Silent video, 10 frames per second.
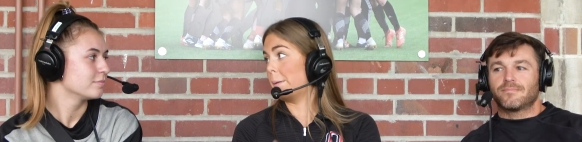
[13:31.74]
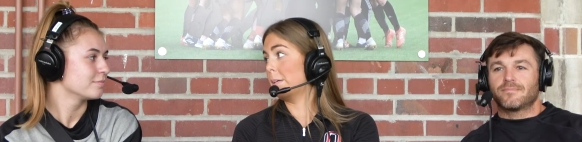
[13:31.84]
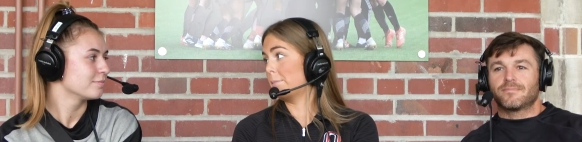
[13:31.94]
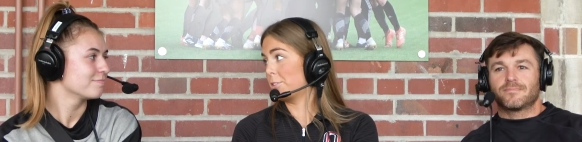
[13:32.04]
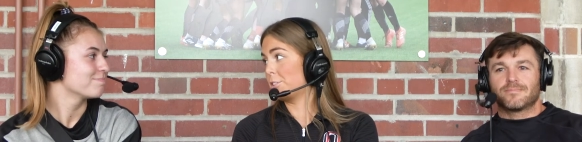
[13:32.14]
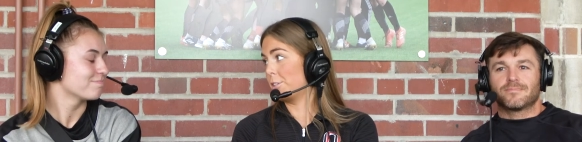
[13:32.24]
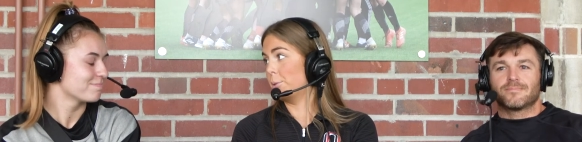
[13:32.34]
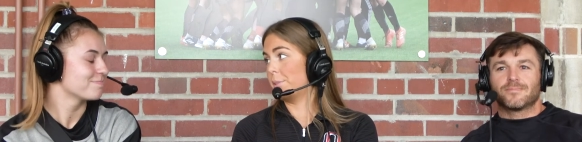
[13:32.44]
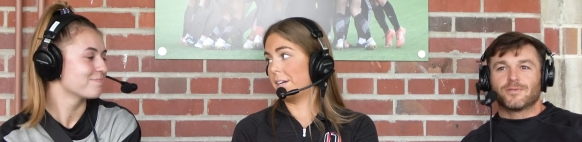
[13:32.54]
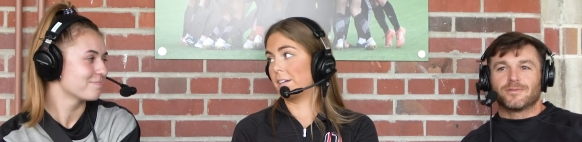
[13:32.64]
Speaker 1: maybe even
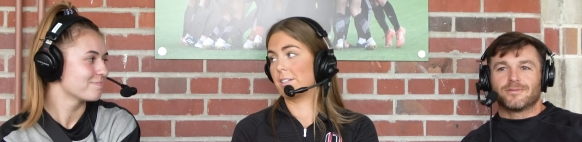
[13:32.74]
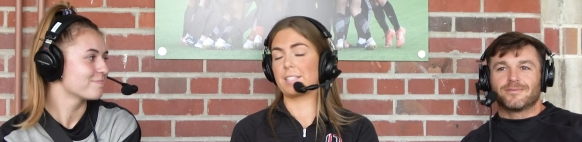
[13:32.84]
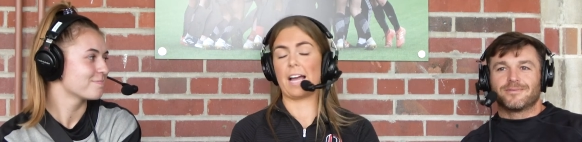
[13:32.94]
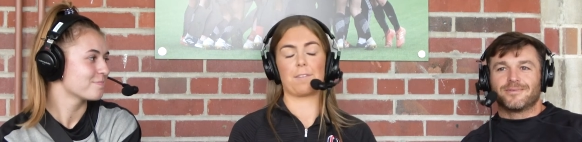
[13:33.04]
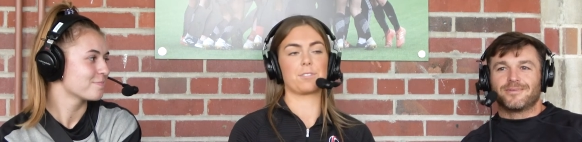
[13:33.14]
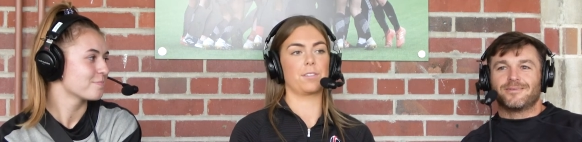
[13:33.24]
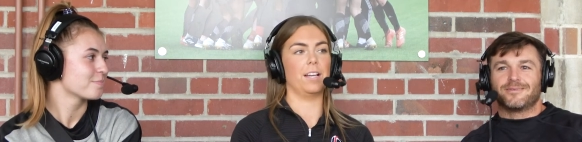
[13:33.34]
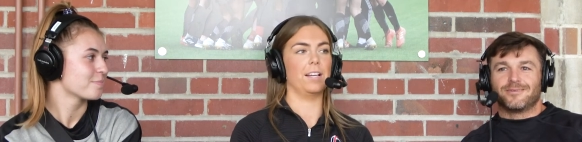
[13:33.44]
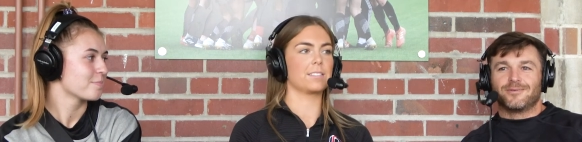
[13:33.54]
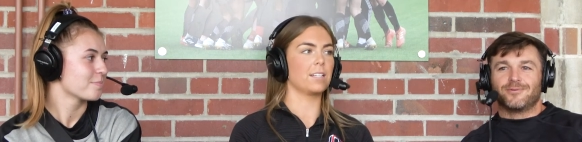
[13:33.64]
2 years after
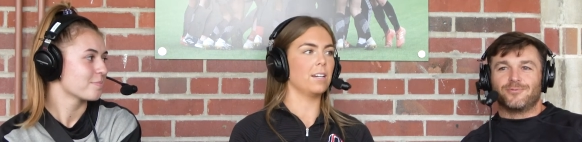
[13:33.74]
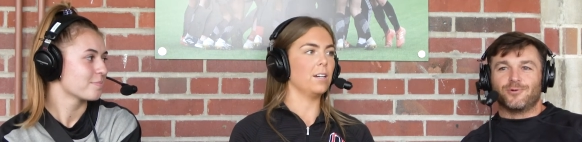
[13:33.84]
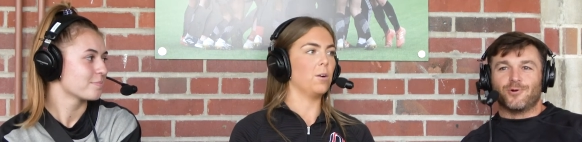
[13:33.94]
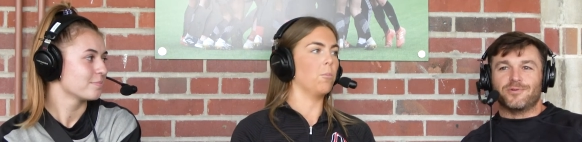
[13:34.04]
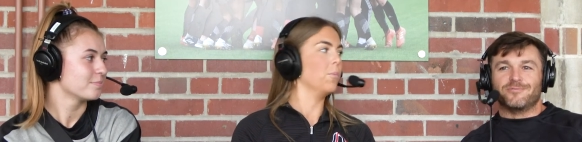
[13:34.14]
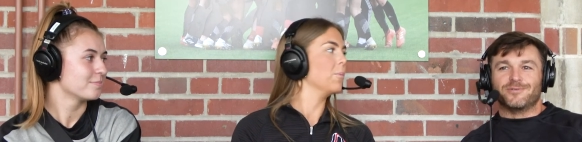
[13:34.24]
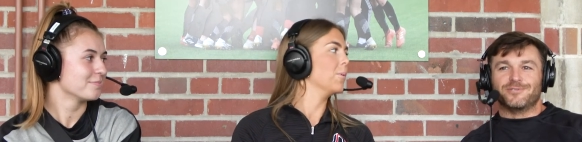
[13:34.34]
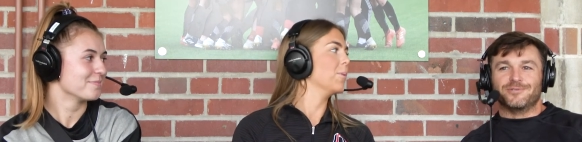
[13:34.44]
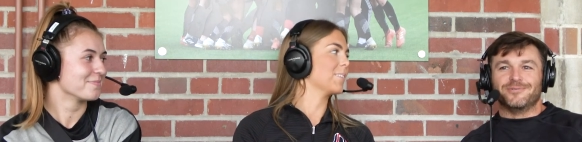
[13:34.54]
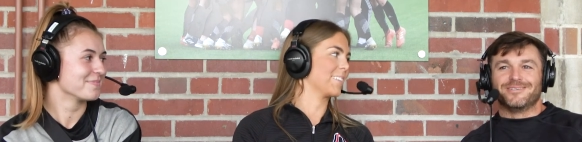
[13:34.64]
this.
Speaker 2: We're hoping for
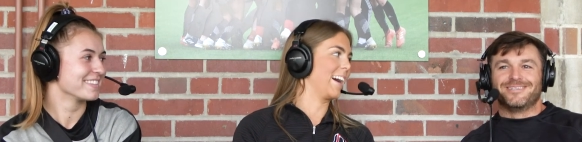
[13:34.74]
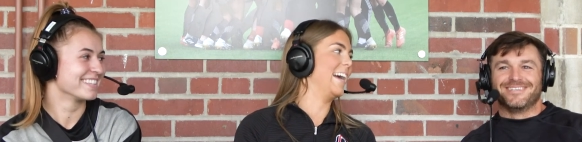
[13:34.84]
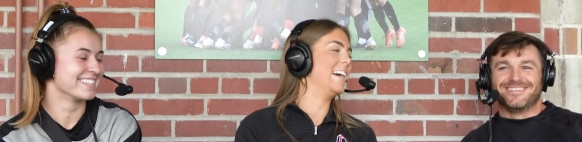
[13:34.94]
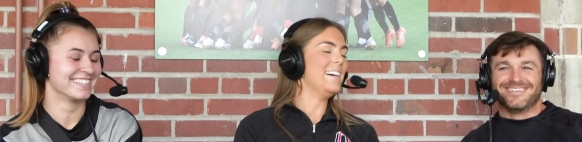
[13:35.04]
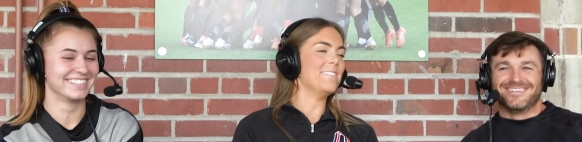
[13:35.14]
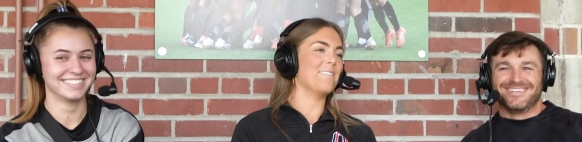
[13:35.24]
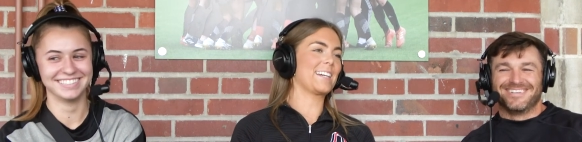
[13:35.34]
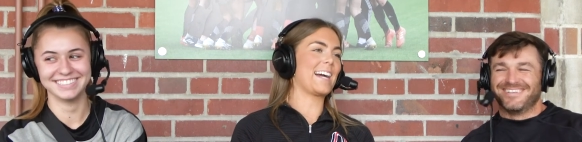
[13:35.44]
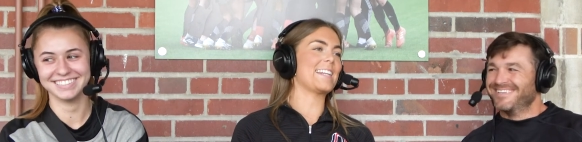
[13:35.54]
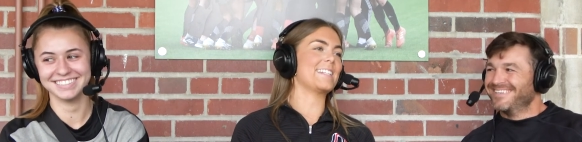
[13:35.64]
2.
Speaker 1: Right.
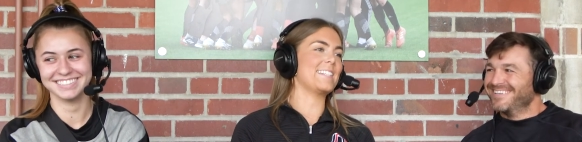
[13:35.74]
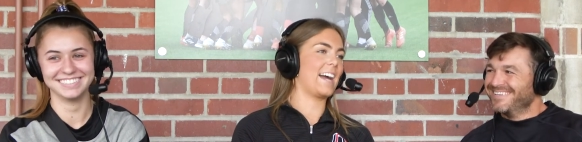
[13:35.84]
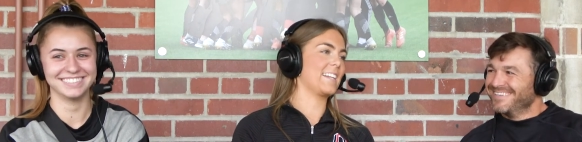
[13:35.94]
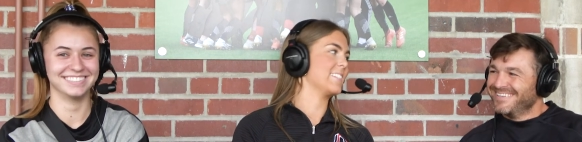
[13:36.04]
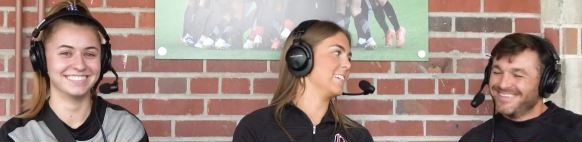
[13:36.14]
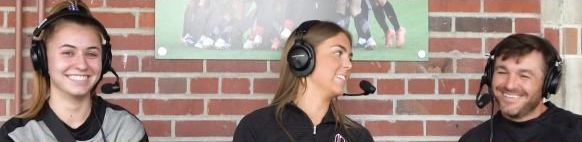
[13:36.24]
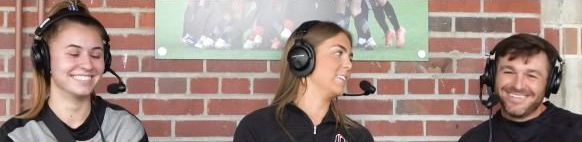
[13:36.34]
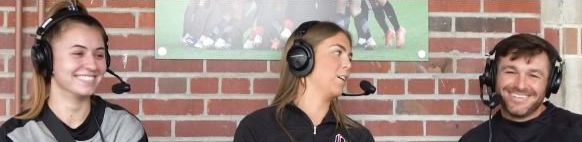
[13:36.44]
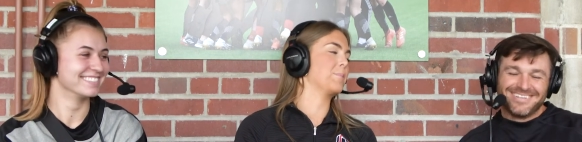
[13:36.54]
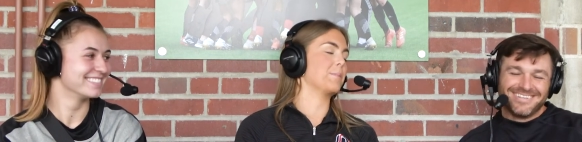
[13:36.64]
What kind of dynasty do
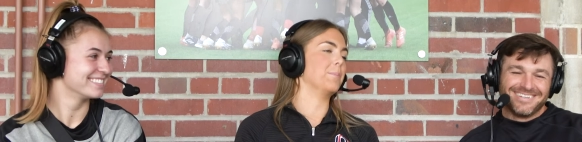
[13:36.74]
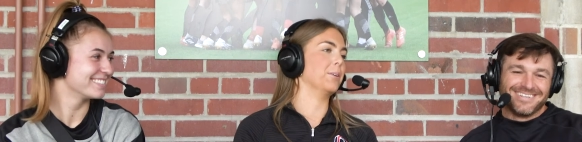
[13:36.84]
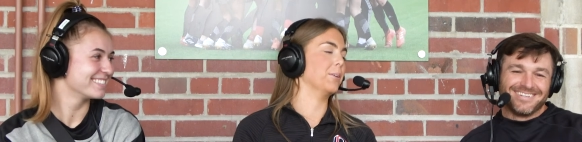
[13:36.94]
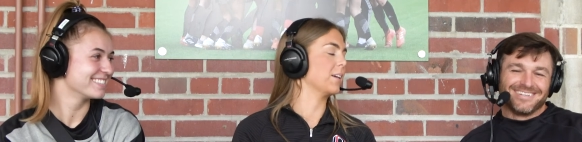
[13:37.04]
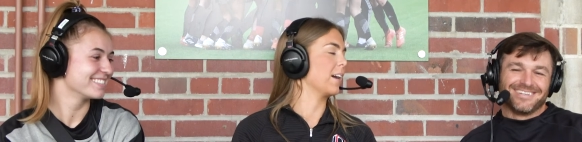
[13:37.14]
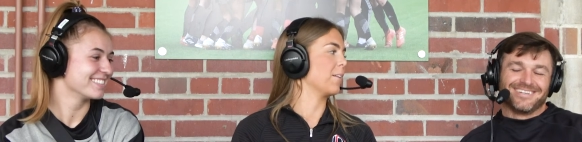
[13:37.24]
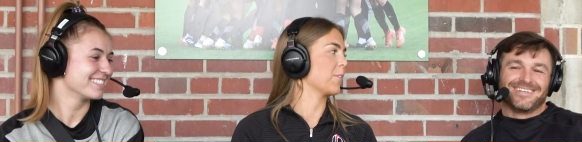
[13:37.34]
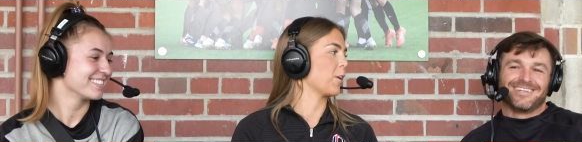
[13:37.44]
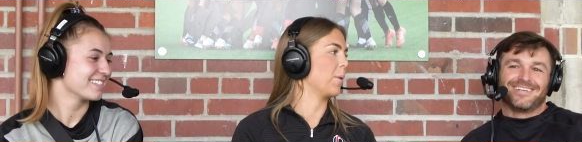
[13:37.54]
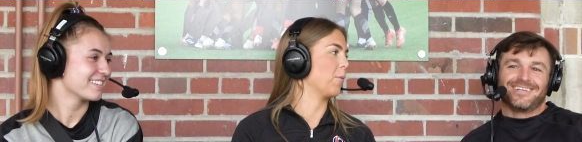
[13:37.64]
you hope to build
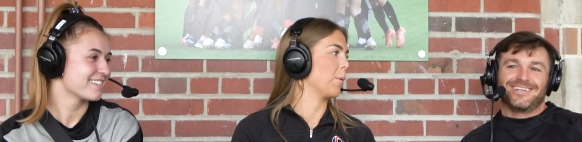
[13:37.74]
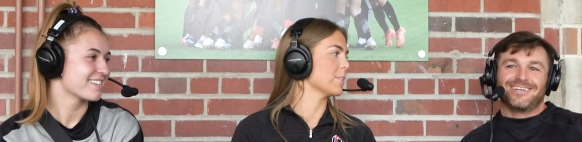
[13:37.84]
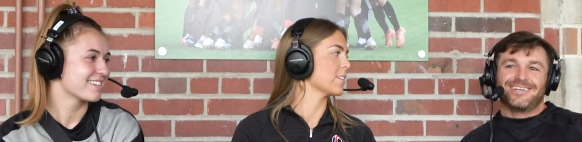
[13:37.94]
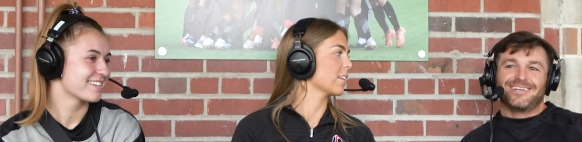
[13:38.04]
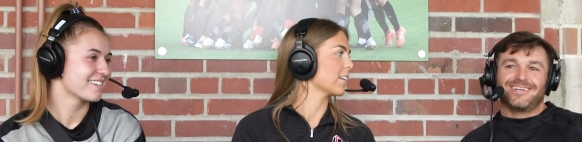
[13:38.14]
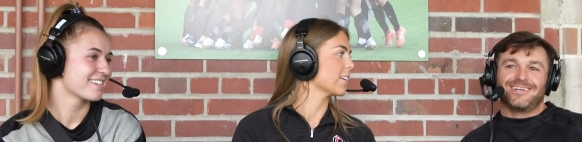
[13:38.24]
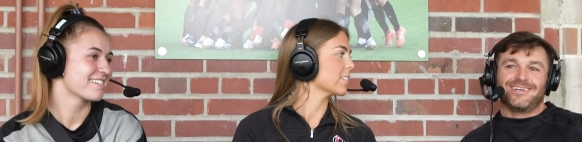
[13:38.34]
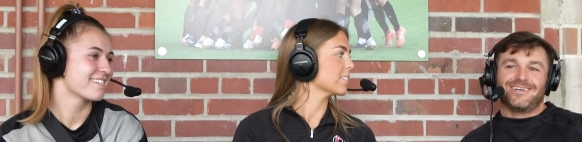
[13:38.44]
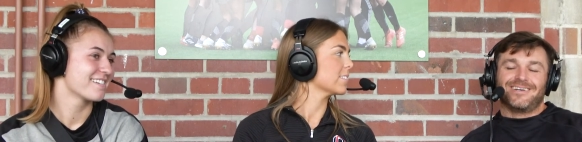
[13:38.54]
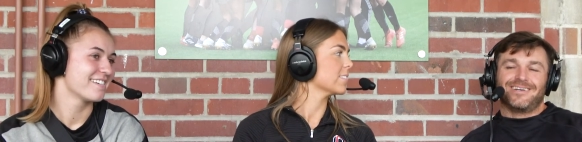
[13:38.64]
with Omaha women's soccer?
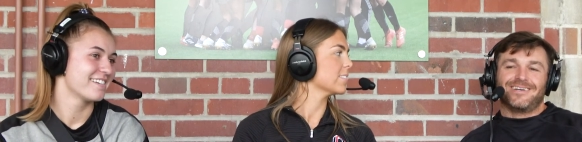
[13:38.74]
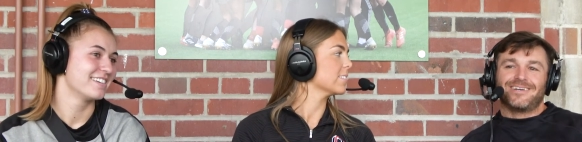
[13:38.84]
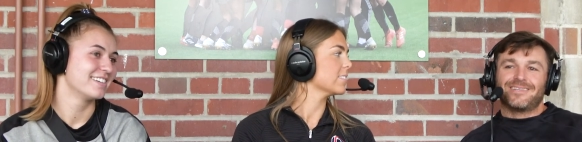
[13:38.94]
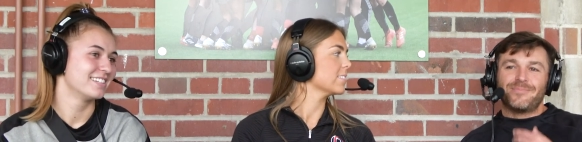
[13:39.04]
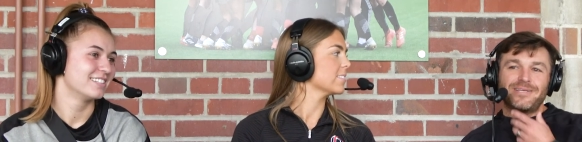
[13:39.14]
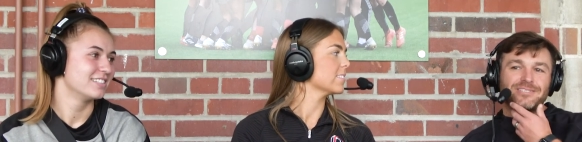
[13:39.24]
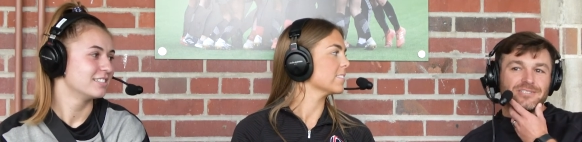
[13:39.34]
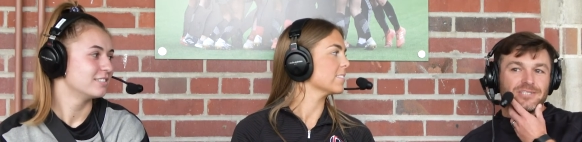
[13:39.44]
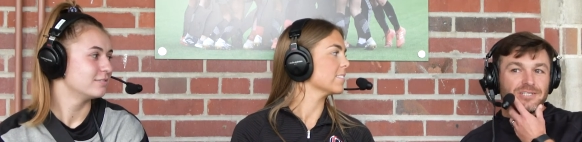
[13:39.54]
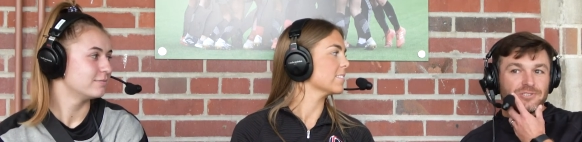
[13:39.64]
Speaker 2: The
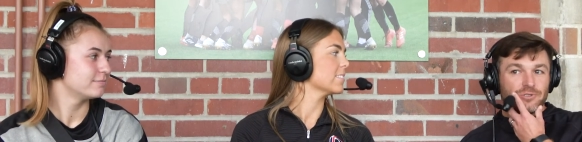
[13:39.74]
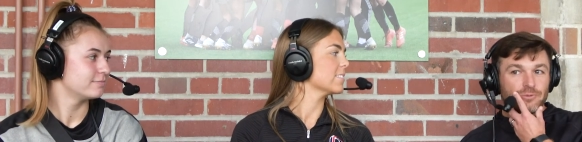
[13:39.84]
message to this